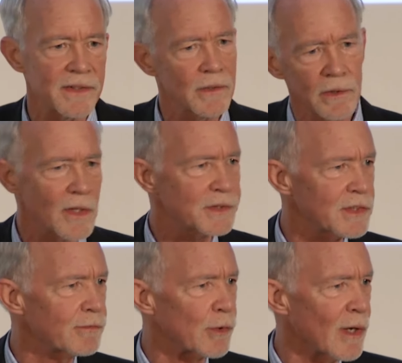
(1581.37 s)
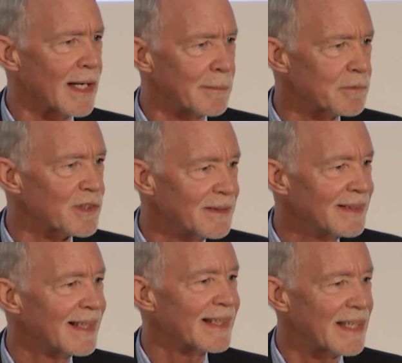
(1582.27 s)
There are lots of crimes
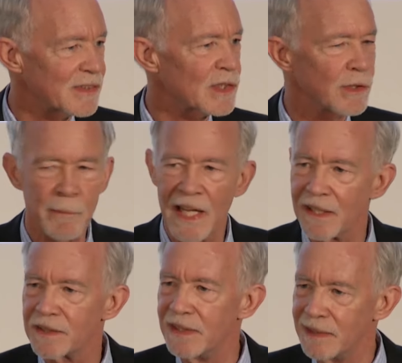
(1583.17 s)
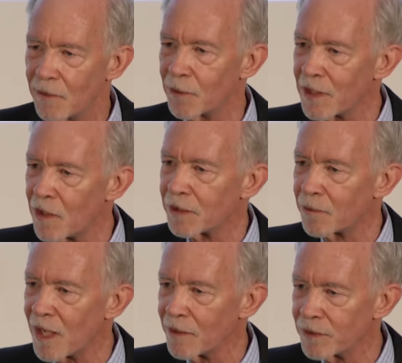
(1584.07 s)
against humanity going on
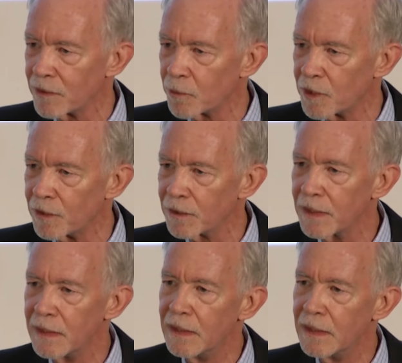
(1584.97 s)
around the world,